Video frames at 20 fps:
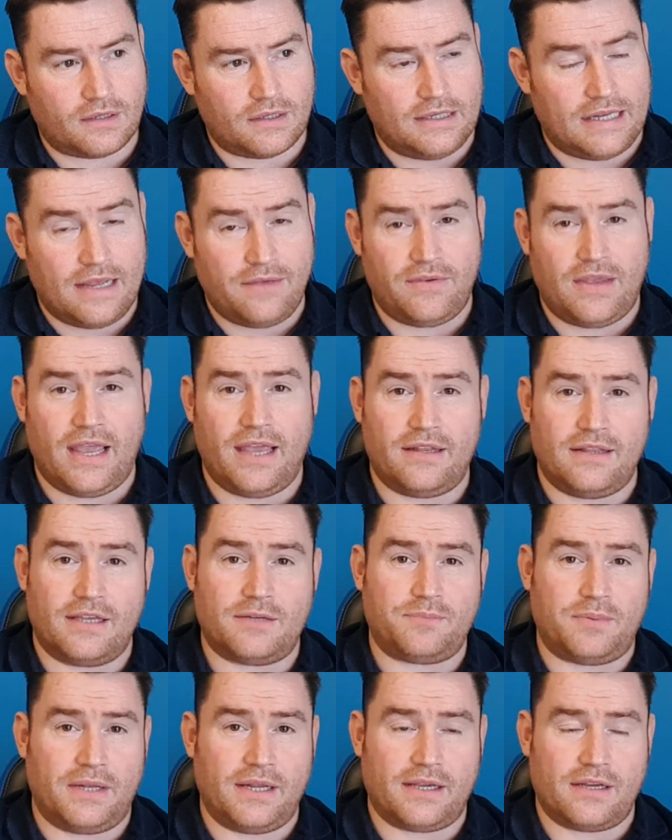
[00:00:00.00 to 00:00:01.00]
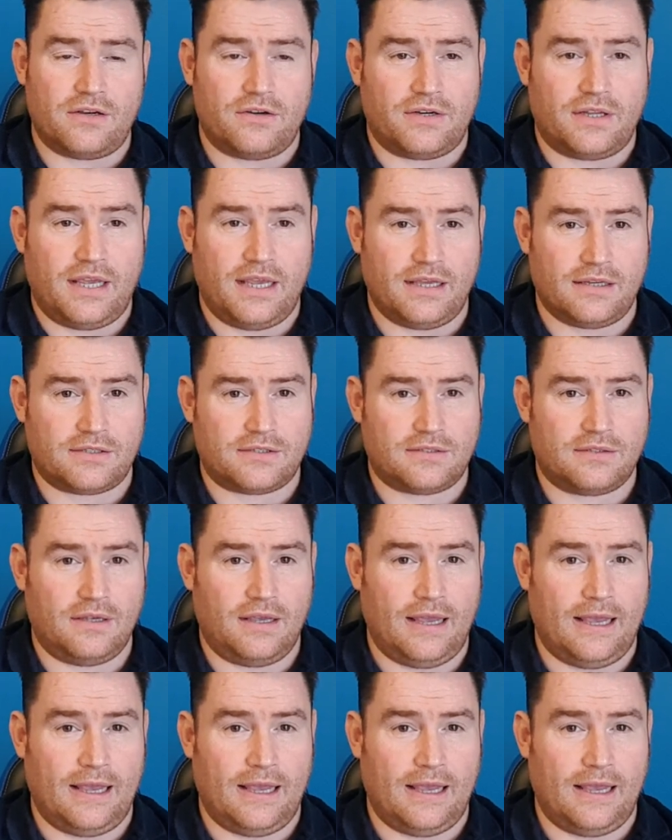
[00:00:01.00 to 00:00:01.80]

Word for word: DVA in this particular case.